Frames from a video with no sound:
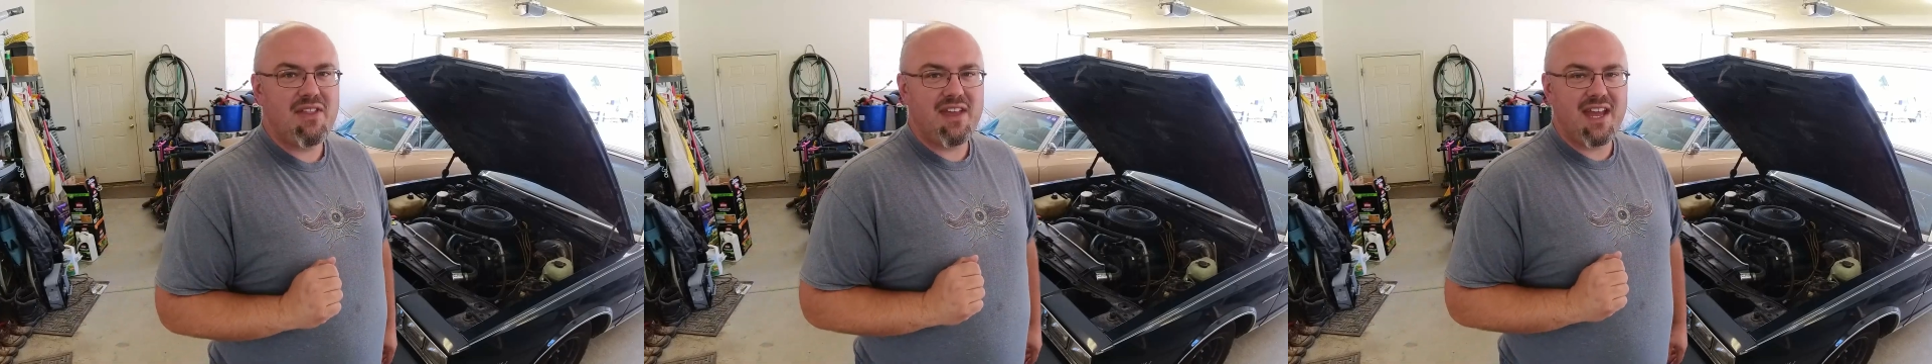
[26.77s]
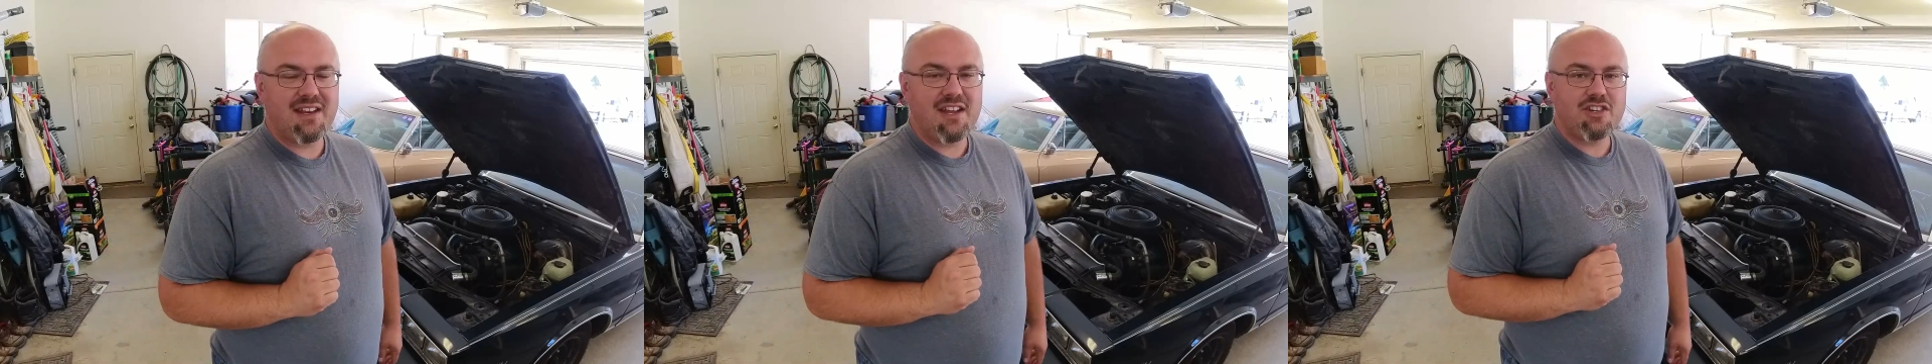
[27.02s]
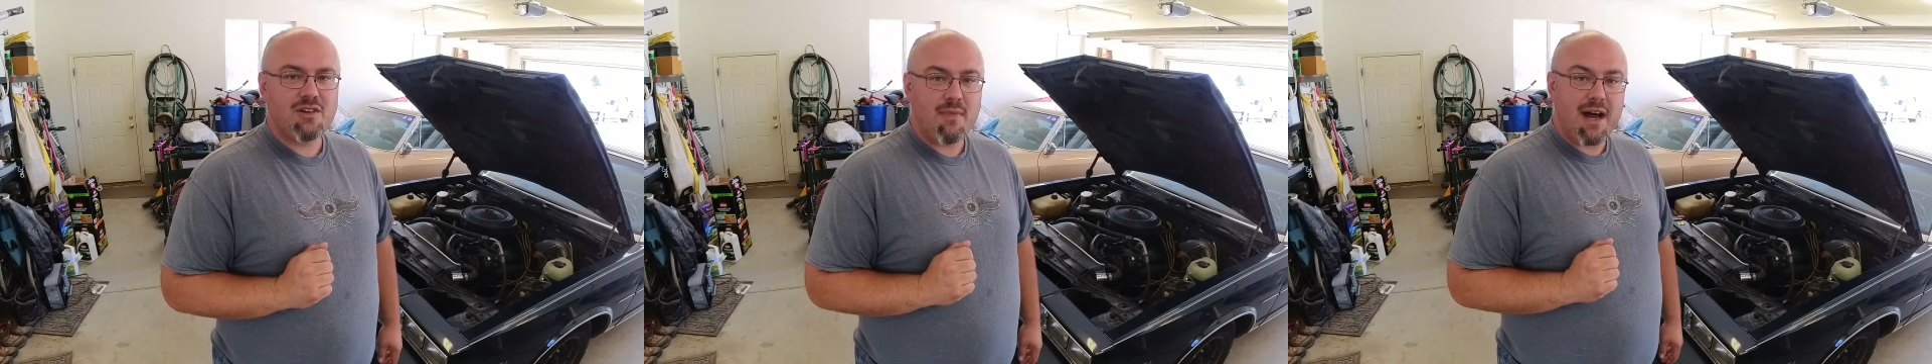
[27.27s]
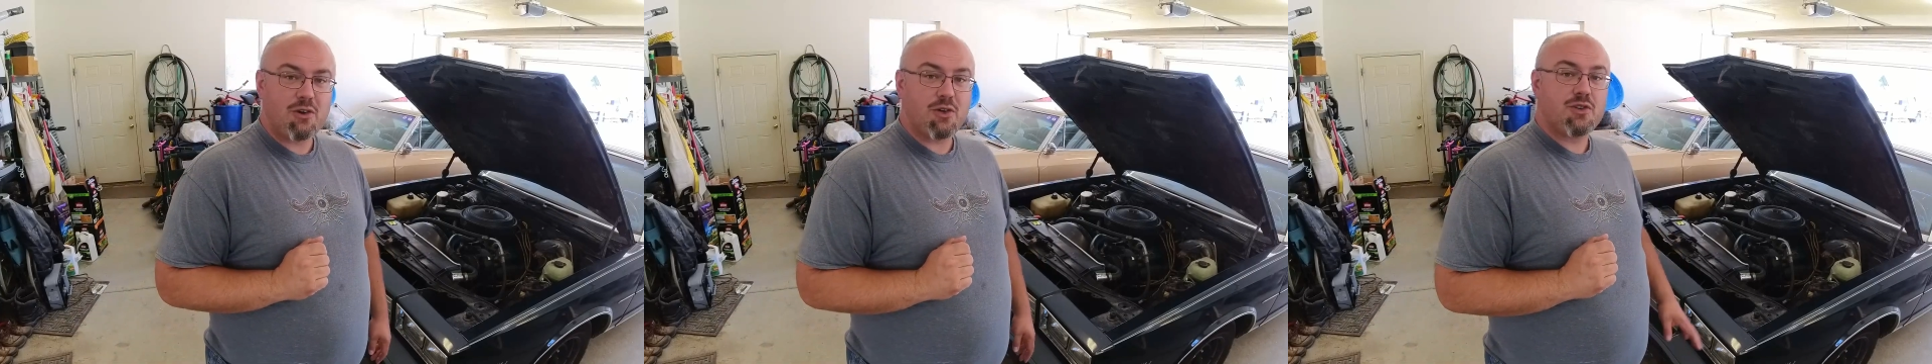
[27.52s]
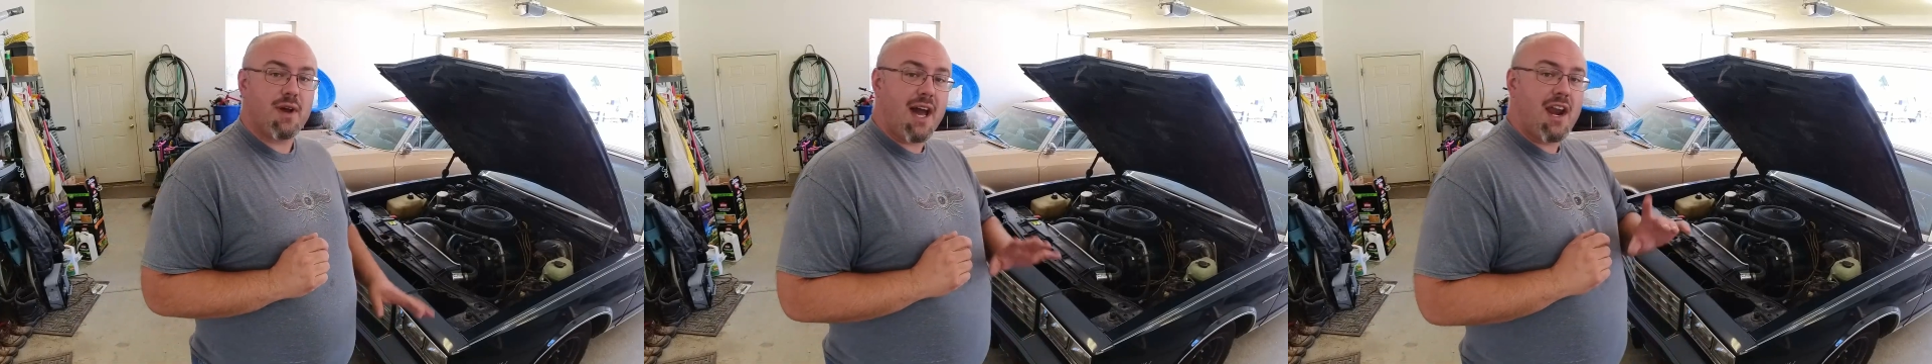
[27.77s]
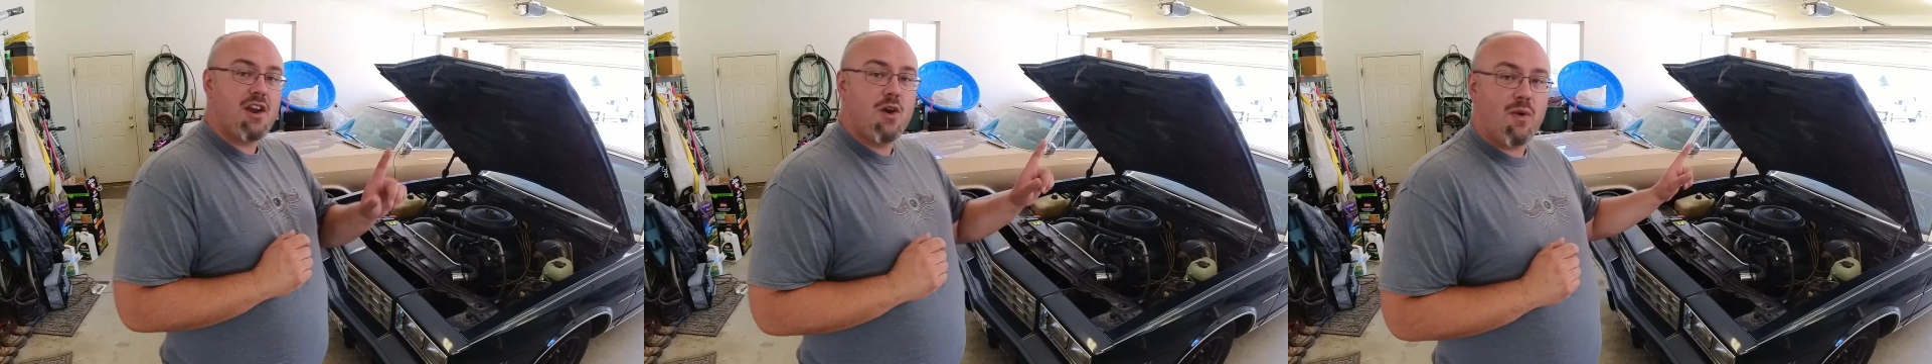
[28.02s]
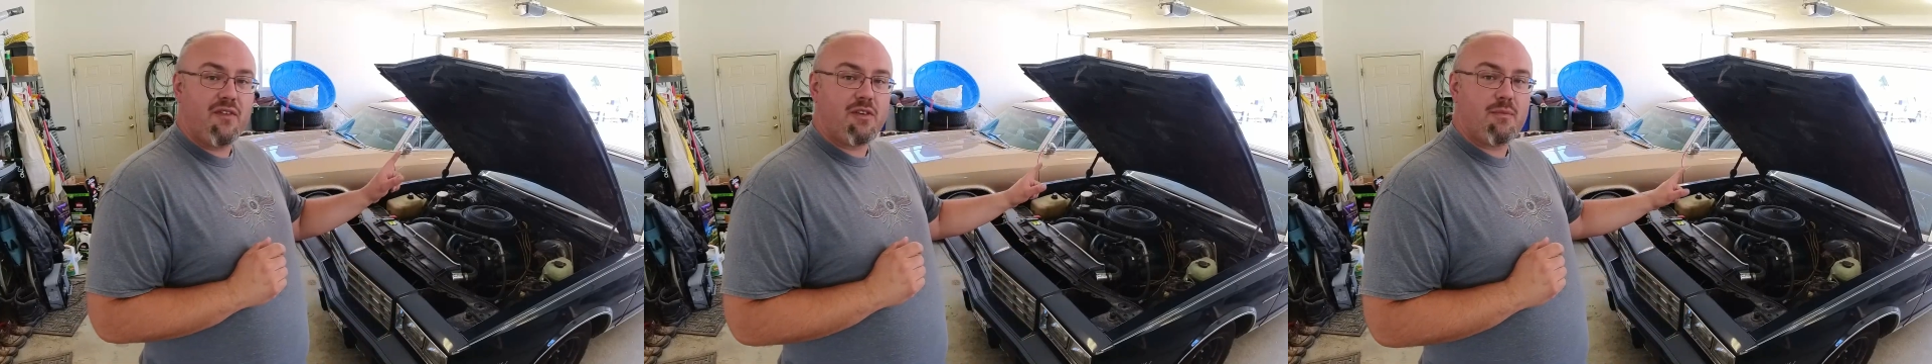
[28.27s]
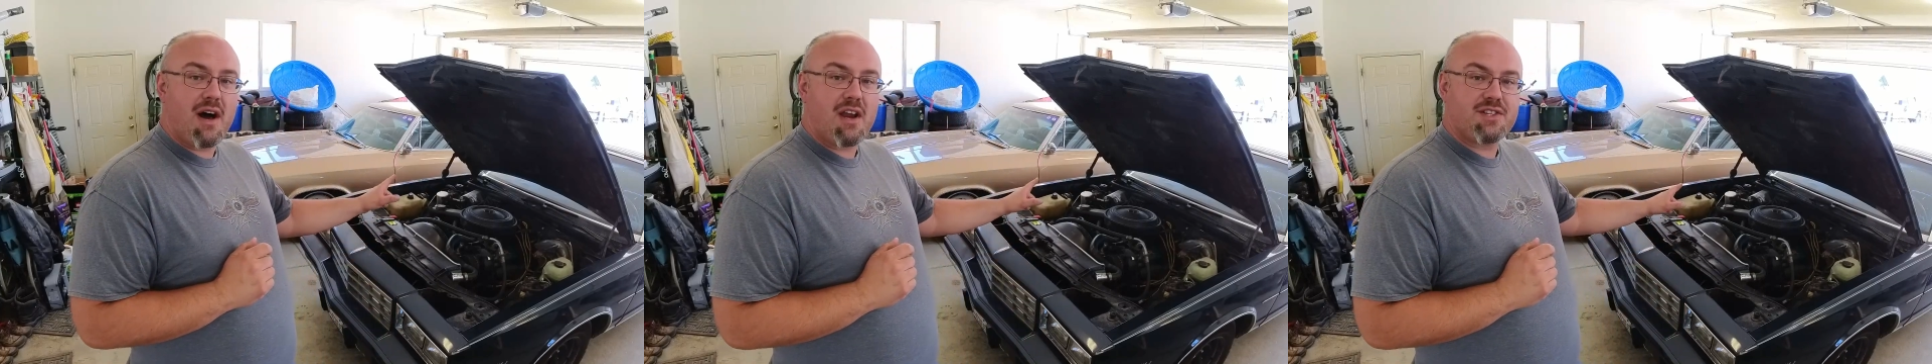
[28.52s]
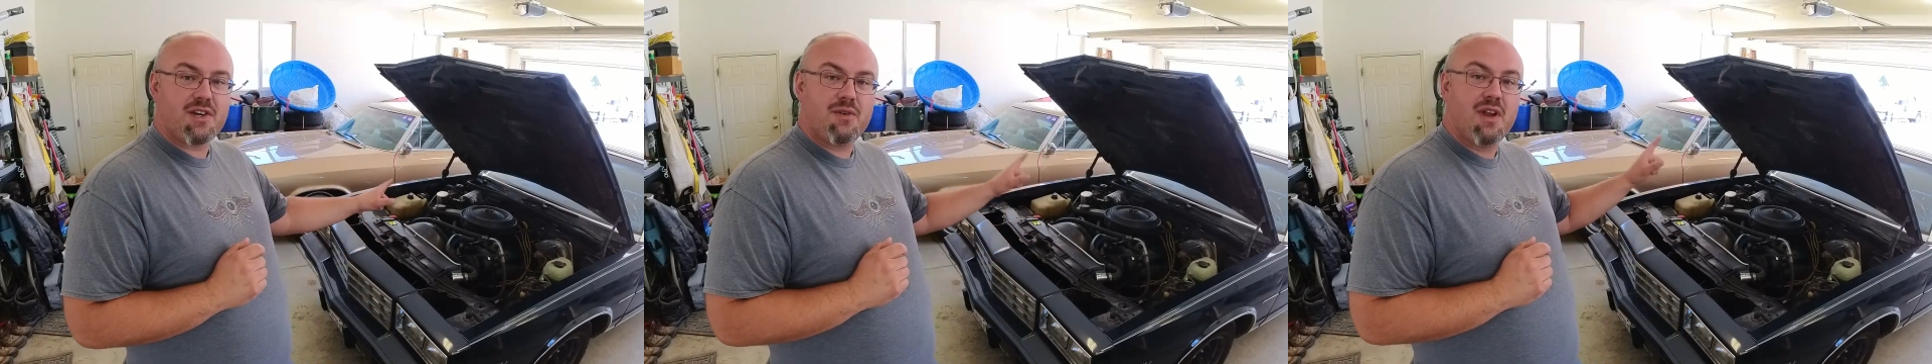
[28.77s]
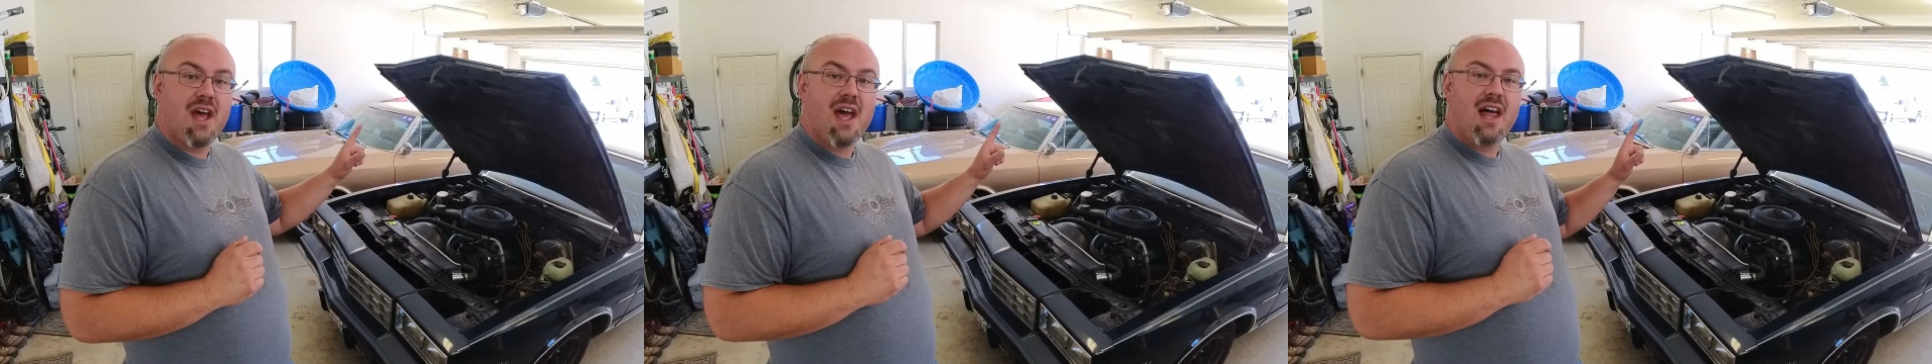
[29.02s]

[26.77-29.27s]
the ignition module. So I got a new one from AutoZone.